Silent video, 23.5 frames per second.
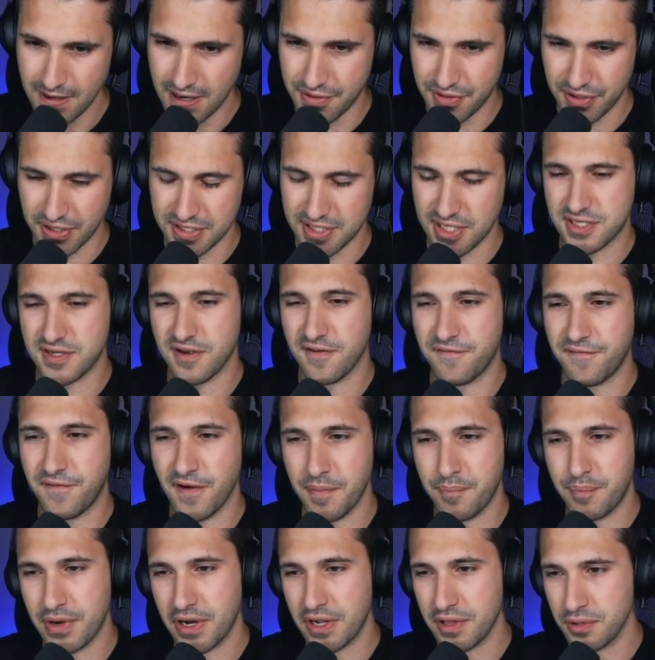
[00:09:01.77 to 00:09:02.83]
I think it's a tough
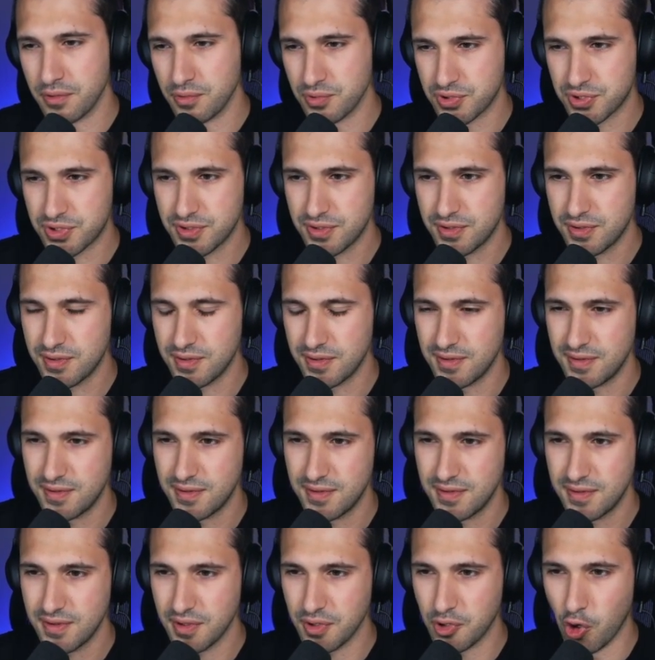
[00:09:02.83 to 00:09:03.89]
fight, but I lose.
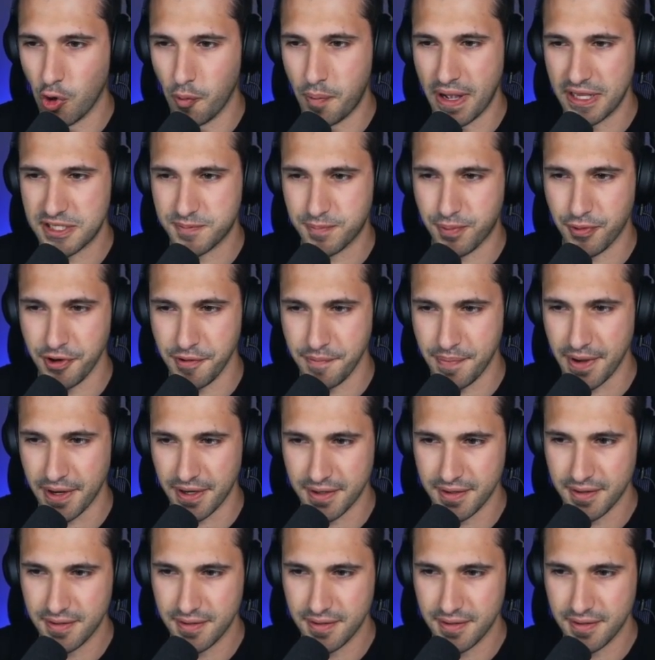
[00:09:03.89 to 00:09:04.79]
Golbat's pretty big.